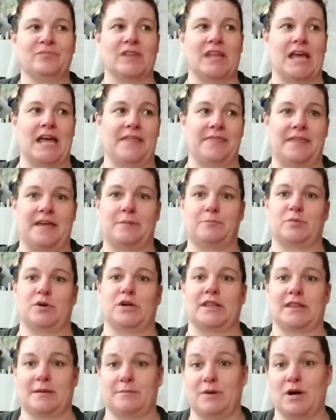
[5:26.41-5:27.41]
and then
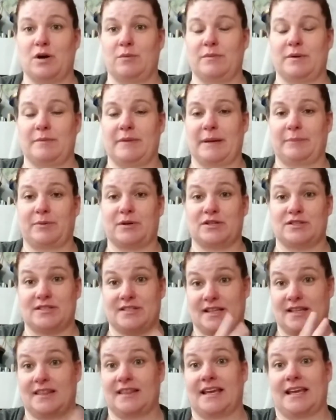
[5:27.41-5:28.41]
bring them home in my purse,
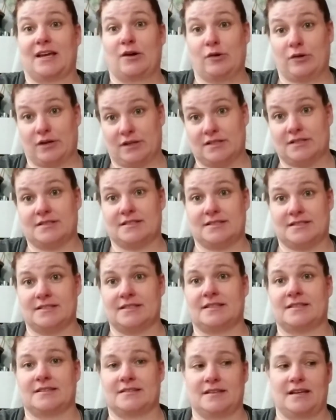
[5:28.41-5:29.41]
and then they go,
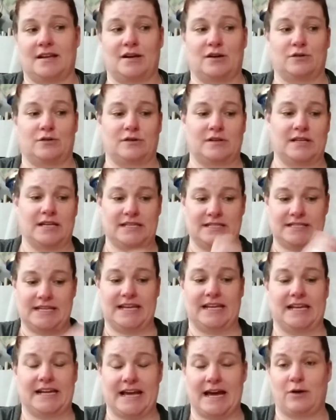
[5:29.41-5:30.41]
you know, get
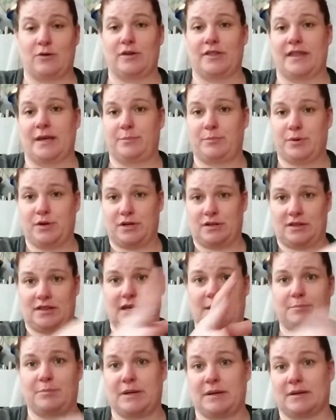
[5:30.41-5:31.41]
taken out, and
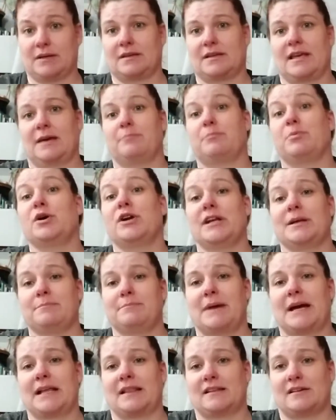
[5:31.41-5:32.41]
they get put in
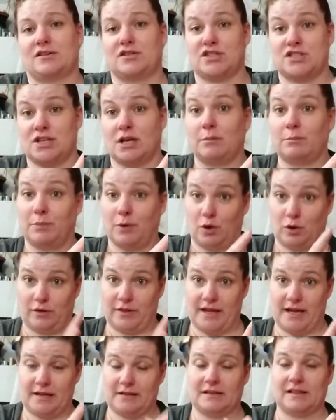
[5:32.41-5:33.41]
my little salt bowl
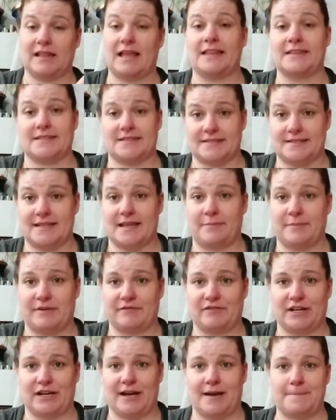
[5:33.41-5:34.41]
that cleanses them
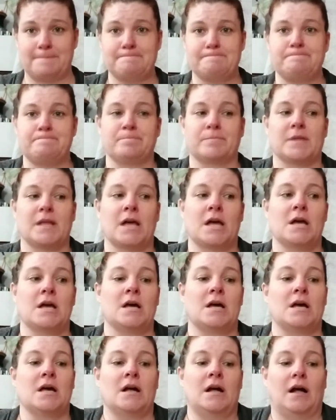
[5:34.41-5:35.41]
every night.
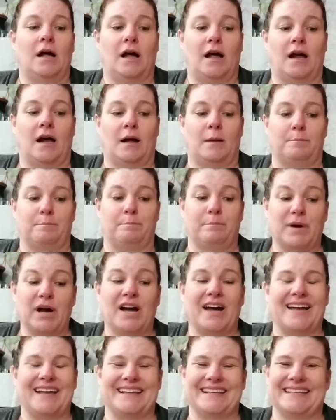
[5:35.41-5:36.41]

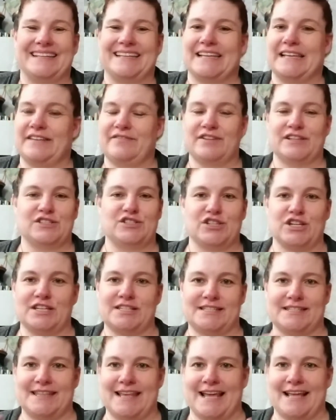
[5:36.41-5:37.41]
But even
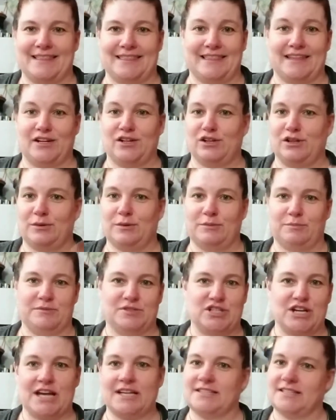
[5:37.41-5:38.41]
just that little
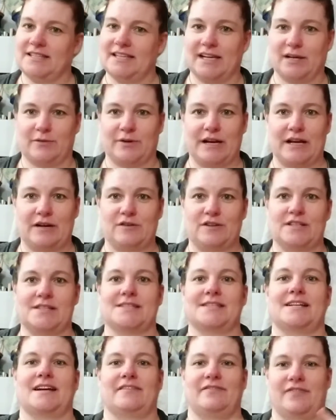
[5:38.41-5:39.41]
jostling around and
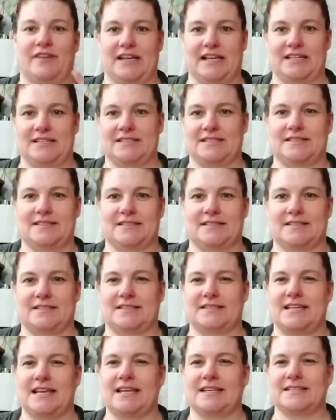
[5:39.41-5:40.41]
stuff, it
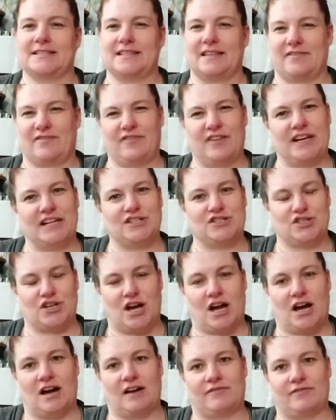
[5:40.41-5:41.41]
takes the finish
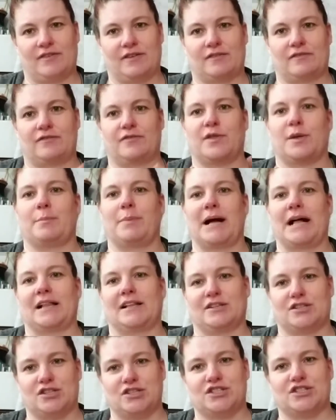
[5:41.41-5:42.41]
off of the
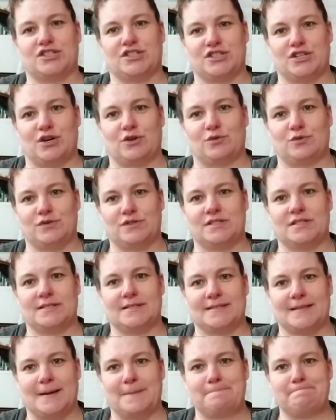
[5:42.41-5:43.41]
polished stones
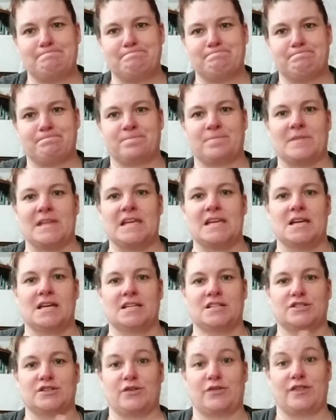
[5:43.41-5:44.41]
some.
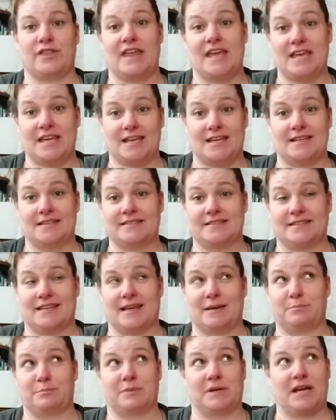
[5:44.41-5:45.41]
So this
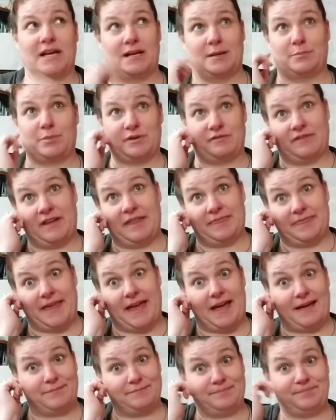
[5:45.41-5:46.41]
can kind of prevent
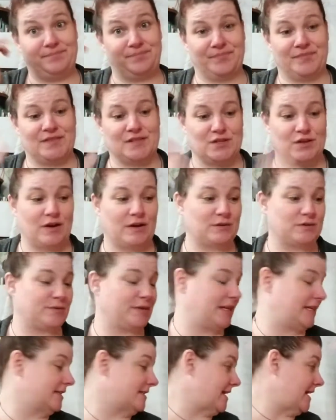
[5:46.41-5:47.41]
that. So I was
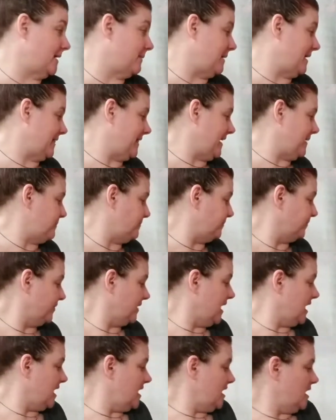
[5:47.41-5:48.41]
really excited about that.
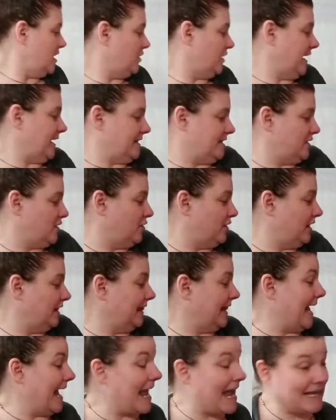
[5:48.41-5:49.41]
Okay, so the
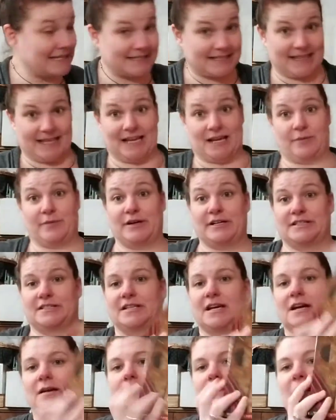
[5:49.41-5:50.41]
last thing I wanted to
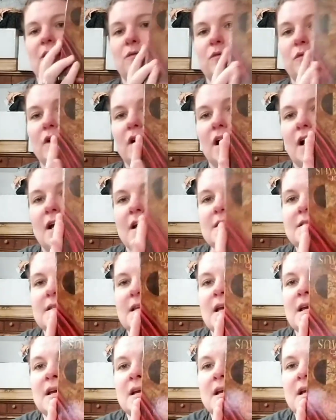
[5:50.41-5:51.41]
talk about was
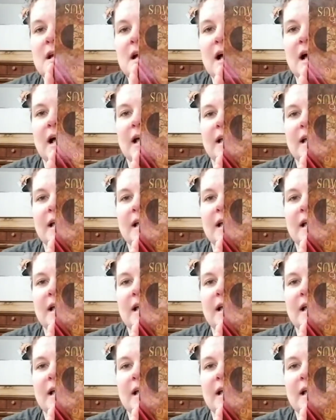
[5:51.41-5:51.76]
I